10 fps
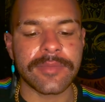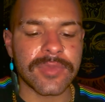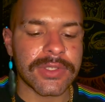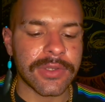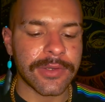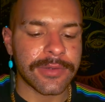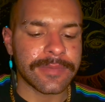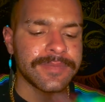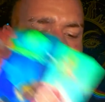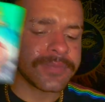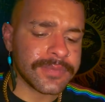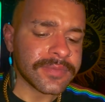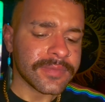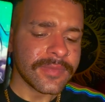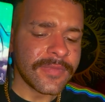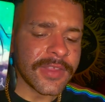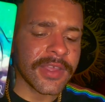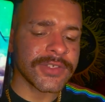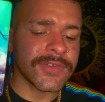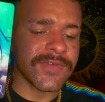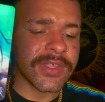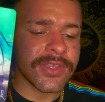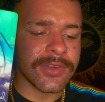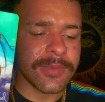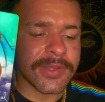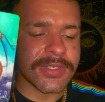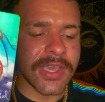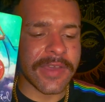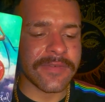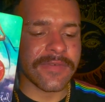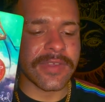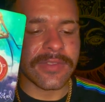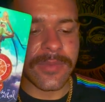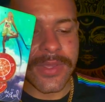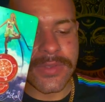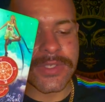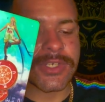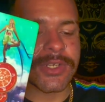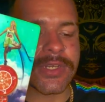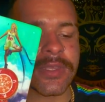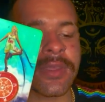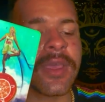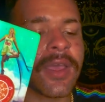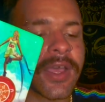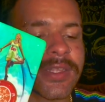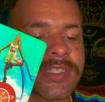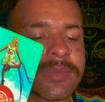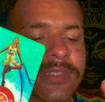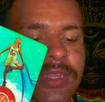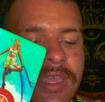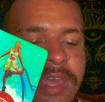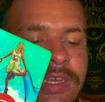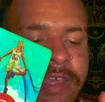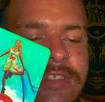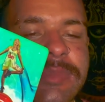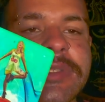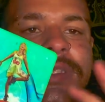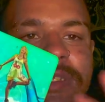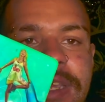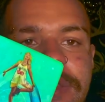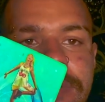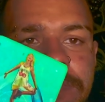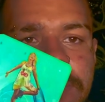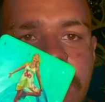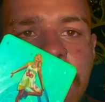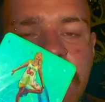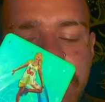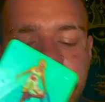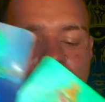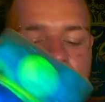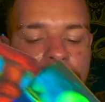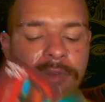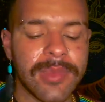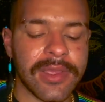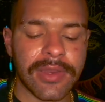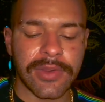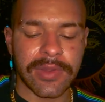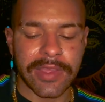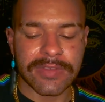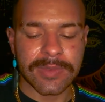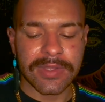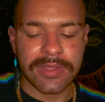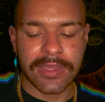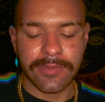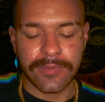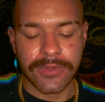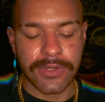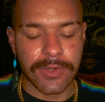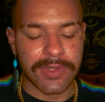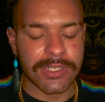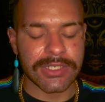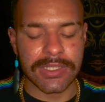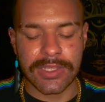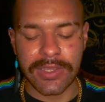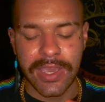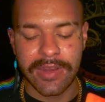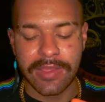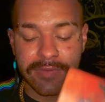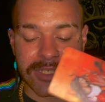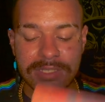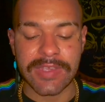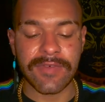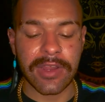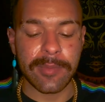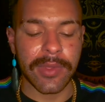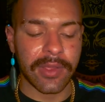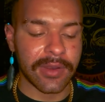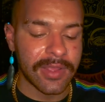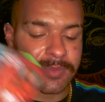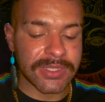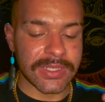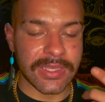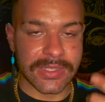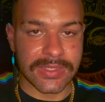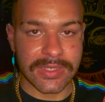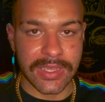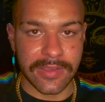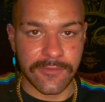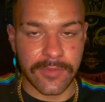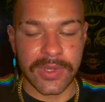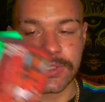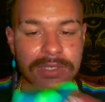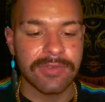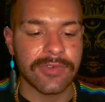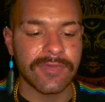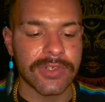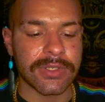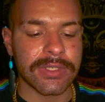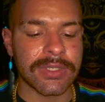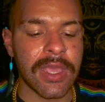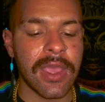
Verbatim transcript: So I do feel like you're about to have like the wheels turning on something that kind of has been stale for a little bit in your life, something that, you know, initially you kind of have just given up on. I'm seeing as the Knight of Wands in the reverse.